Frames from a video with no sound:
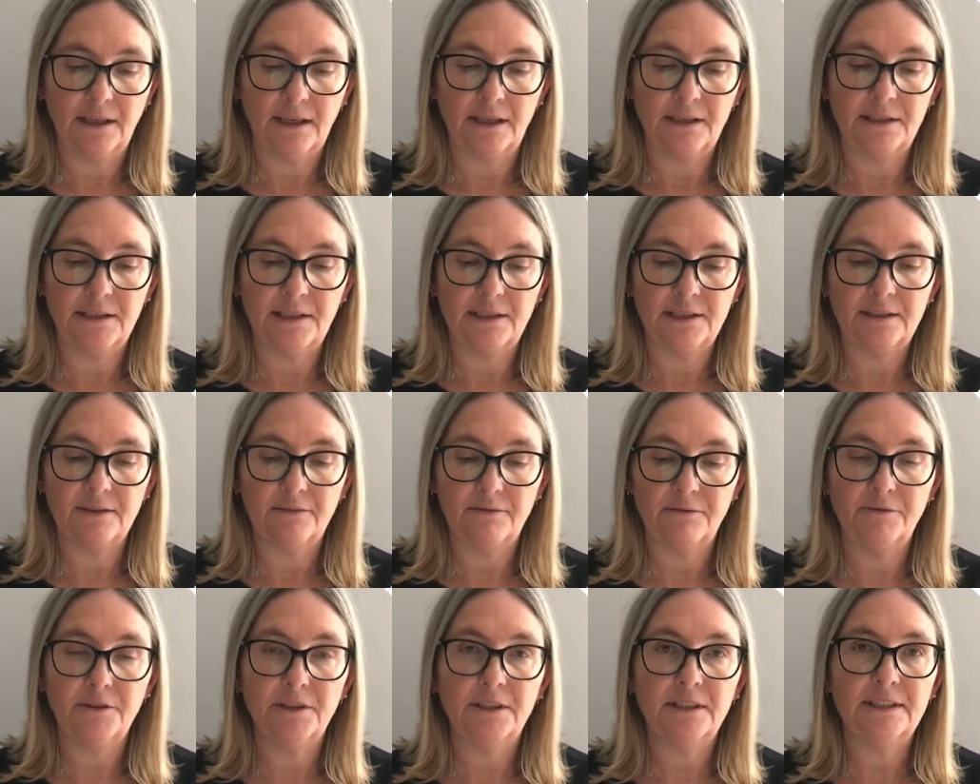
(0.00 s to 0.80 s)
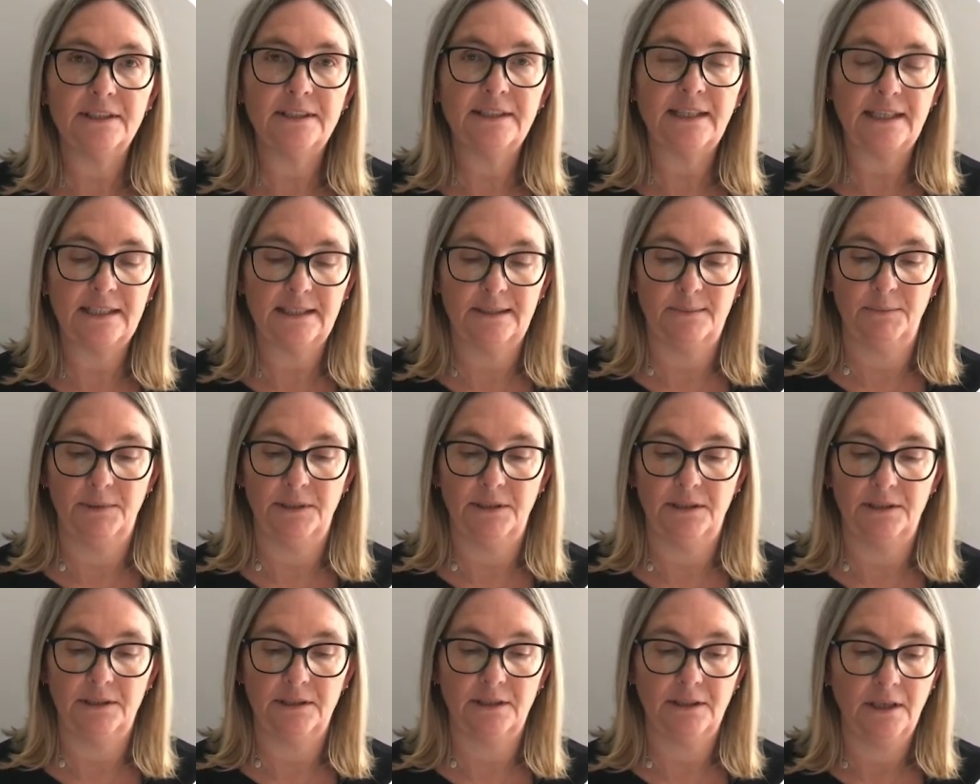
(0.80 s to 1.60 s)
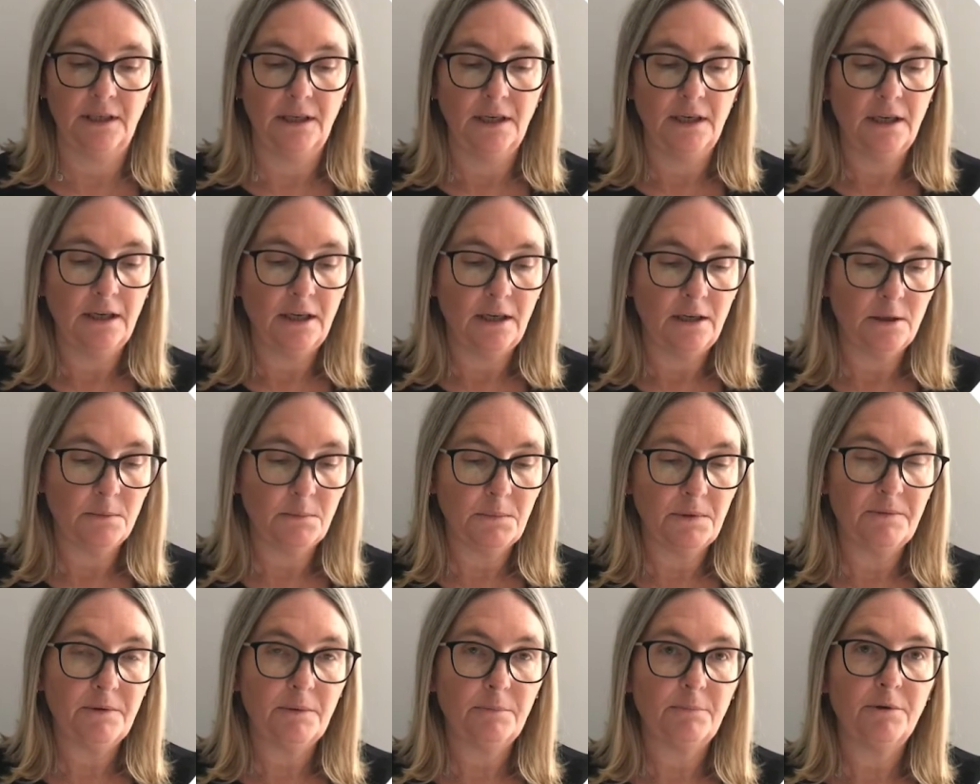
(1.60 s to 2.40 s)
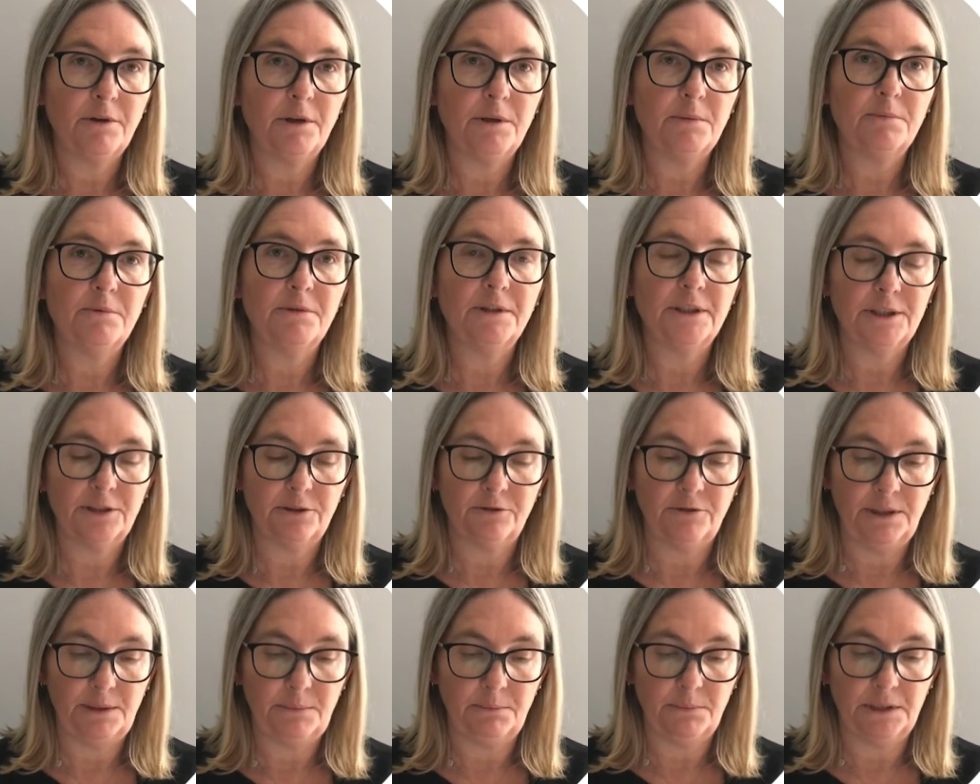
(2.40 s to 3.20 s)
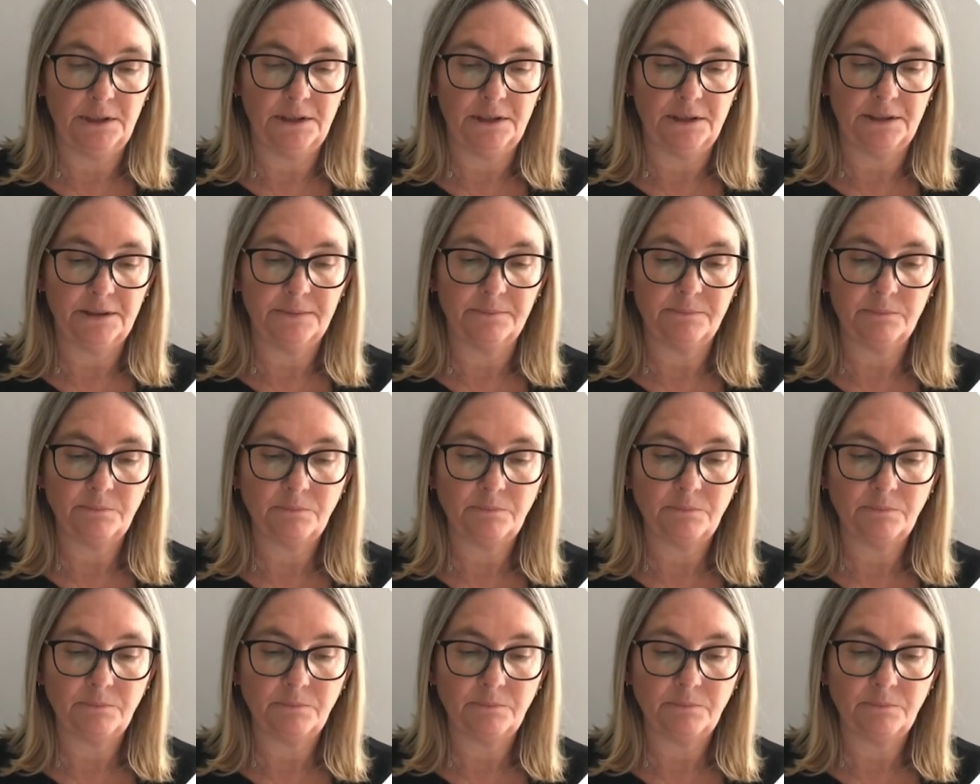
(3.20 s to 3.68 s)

and needs a full assessment along with appropriate treatment.